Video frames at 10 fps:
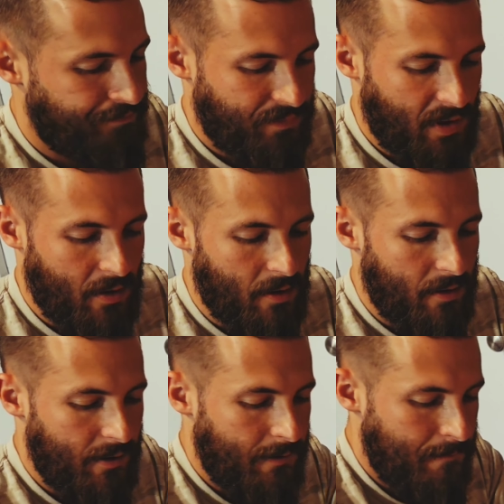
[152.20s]

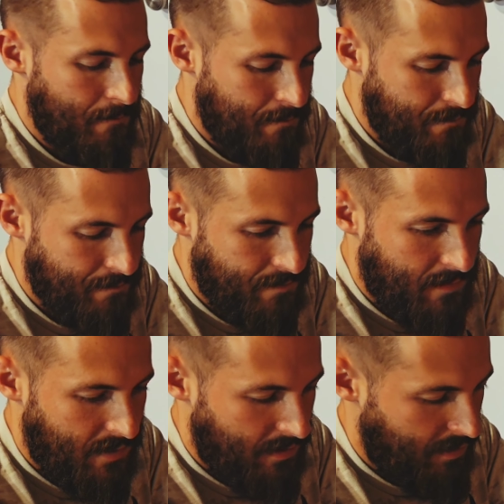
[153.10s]
Alright.
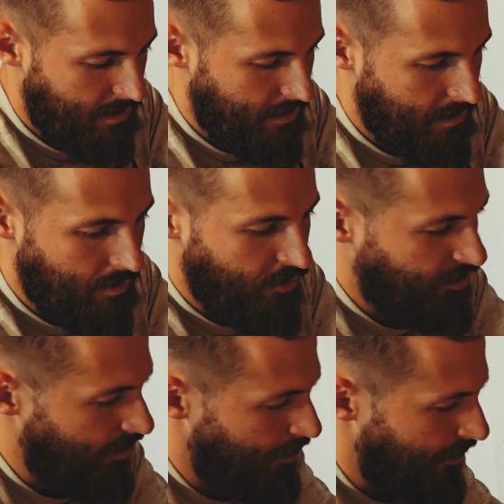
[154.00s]
And I'm just
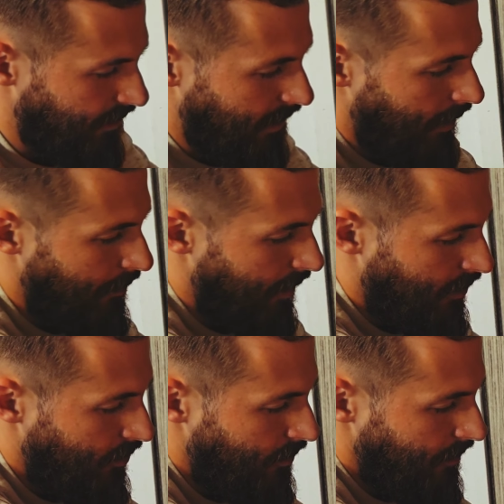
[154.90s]
going to put the cap back
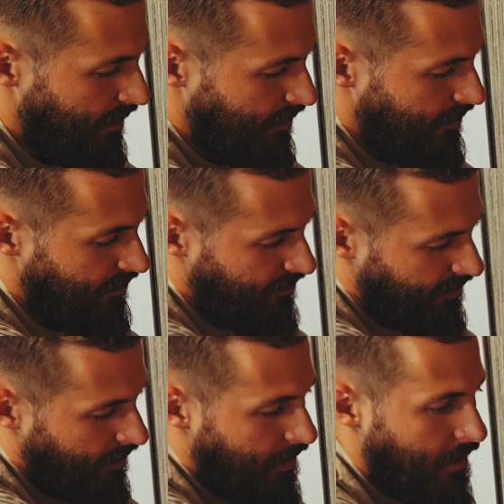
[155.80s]
on because
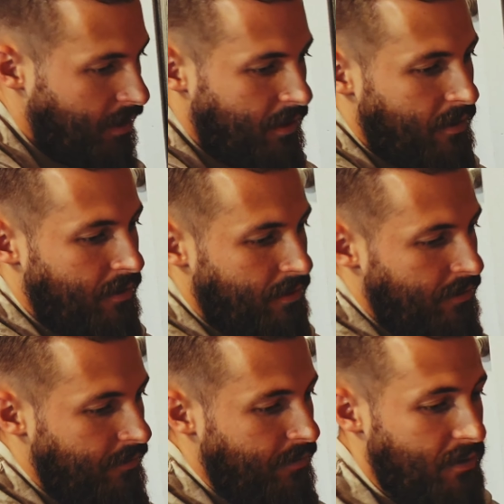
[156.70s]

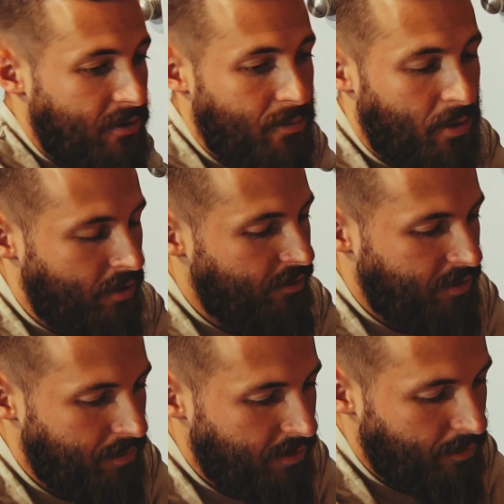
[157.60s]
these markers can
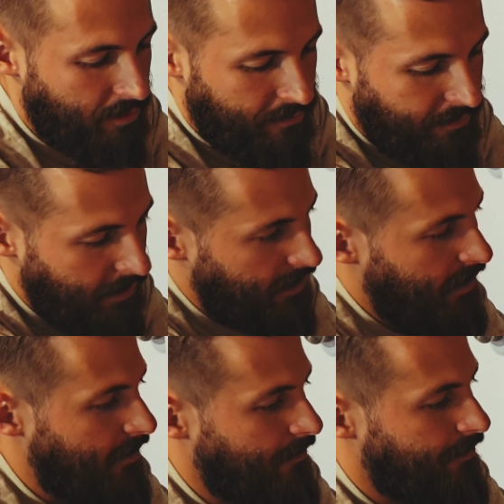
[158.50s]
be really
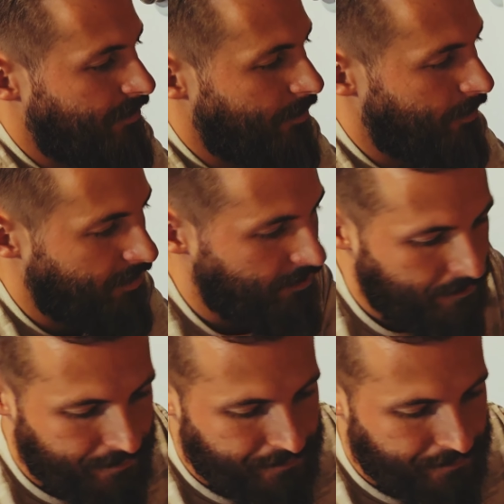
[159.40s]
finicky for some reason.